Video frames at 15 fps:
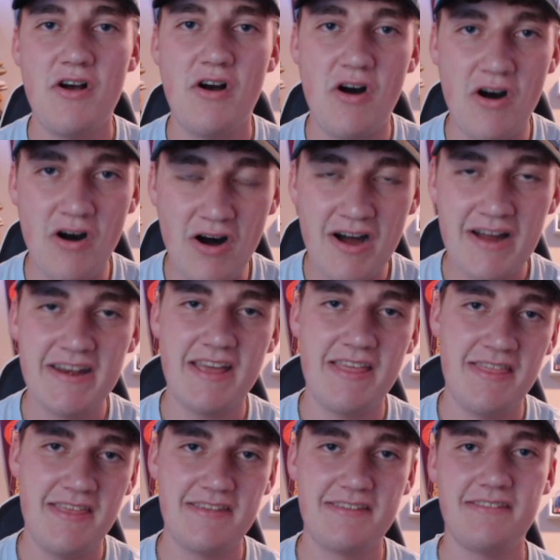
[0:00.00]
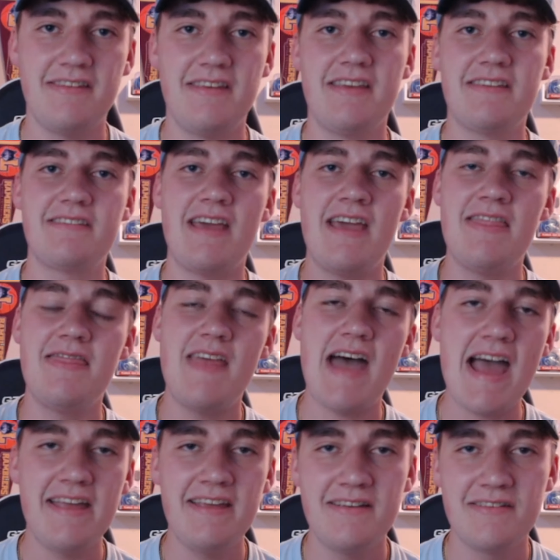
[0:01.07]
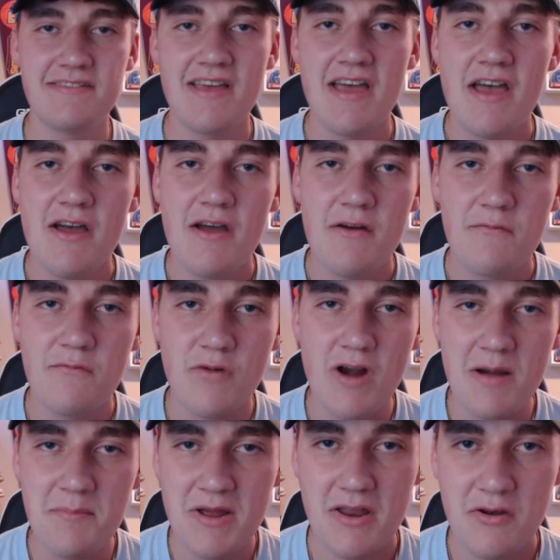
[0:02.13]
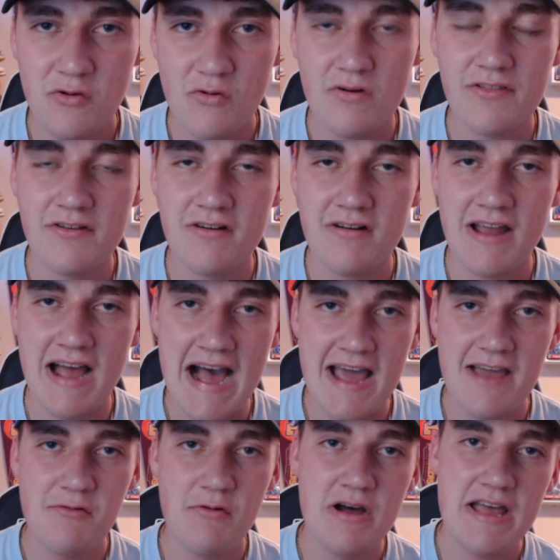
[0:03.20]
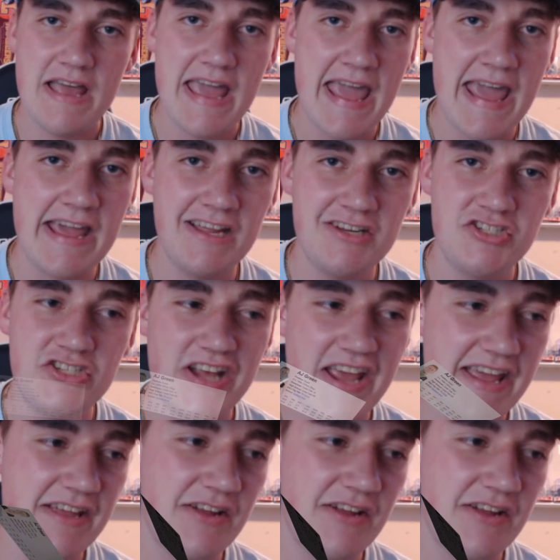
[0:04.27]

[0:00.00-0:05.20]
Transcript: on this list, and that is from Northern Iowa, AJ